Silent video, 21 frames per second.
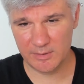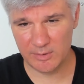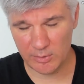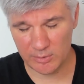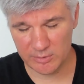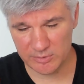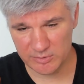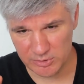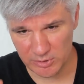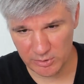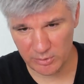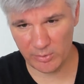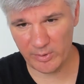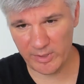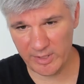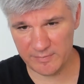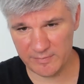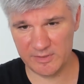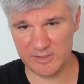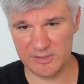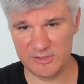
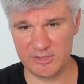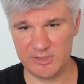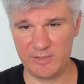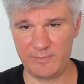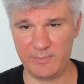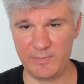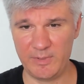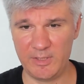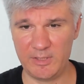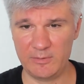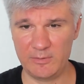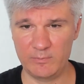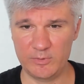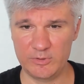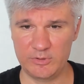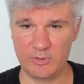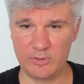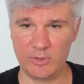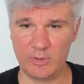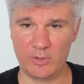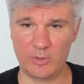generate the HTML
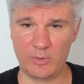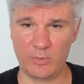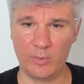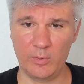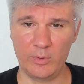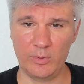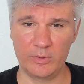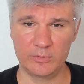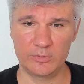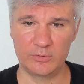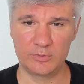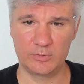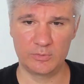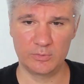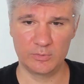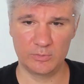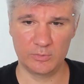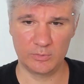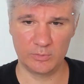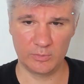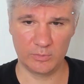which you are going
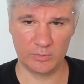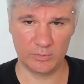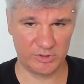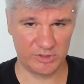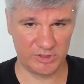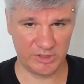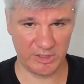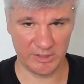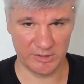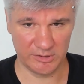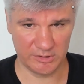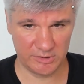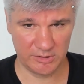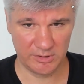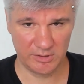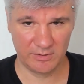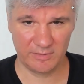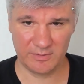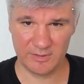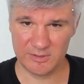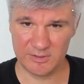to change.
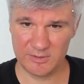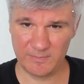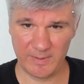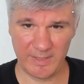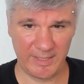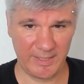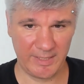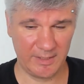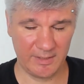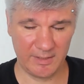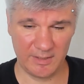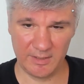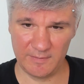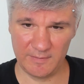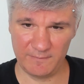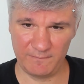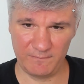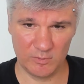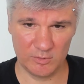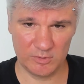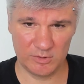That's why in
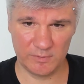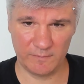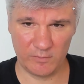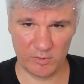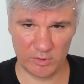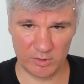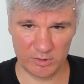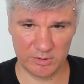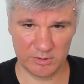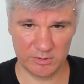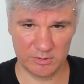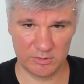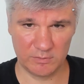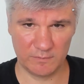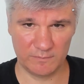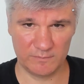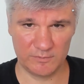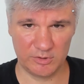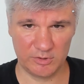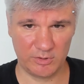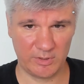future versions
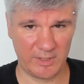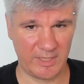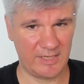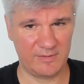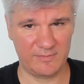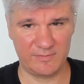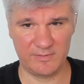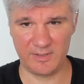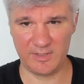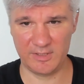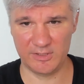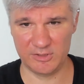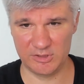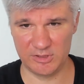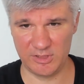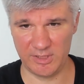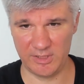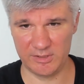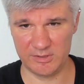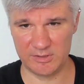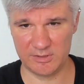of Jira anything can
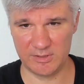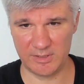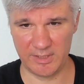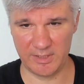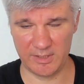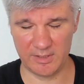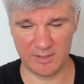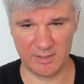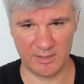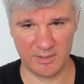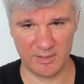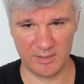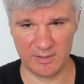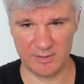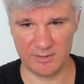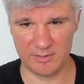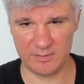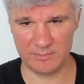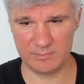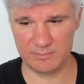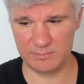change, like
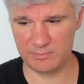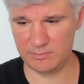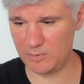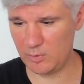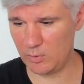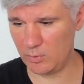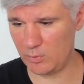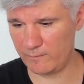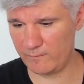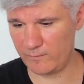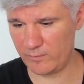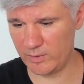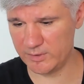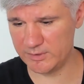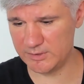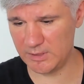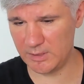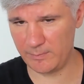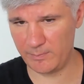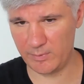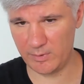or for
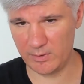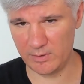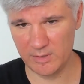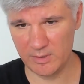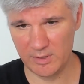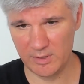example